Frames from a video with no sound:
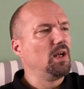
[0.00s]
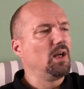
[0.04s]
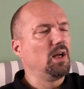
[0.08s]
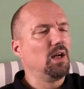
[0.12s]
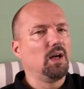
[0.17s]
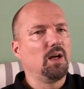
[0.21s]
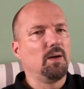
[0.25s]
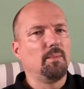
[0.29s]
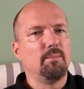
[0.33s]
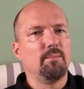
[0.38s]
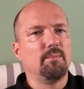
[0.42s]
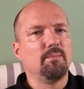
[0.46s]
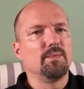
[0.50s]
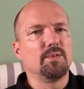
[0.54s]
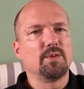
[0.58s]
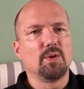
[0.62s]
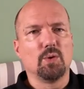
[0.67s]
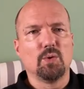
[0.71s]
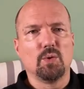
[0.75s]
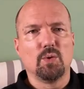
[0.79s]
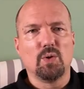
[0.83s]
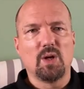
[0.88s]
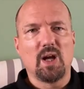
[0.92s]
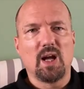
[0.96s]
Um,
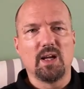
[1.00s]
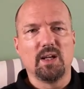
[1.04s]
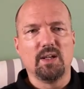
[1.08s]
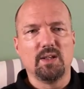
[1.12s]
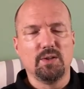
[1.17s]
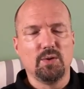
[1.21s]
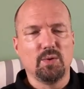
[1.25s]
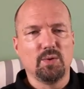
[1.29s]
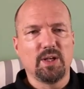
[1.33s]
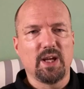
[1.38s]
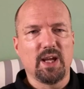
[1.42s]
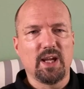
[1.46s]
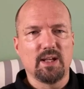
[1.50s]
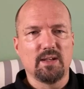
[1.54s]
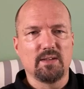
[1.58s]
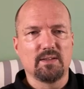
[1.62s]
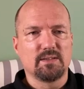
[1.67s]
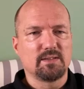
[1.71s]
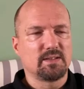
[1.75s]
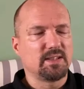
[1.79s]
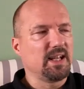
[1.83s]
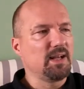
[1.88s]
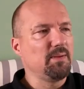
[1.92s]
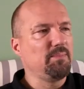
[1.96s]
so uh, you can
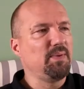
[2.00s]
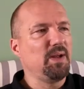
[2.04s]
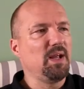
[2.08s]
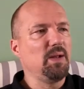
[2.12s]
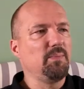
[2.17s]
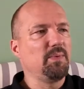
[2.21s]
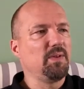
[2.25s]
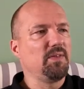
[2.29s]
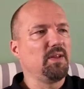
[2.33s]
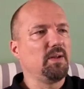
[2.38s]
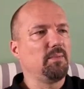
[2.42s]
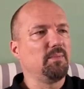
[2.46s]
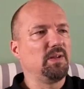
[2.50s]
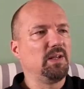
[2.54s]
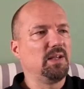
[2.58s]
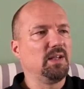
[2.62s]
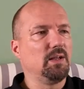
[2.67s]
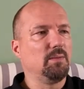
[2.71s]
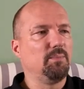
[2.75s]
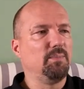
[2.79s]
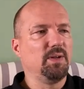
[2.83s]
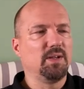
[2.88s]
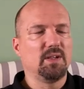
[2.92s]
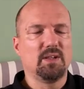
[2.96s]
sandpaper them a
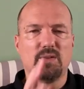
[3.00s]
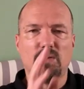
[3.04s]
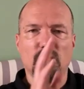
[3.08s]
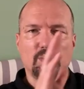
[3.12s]
little bit,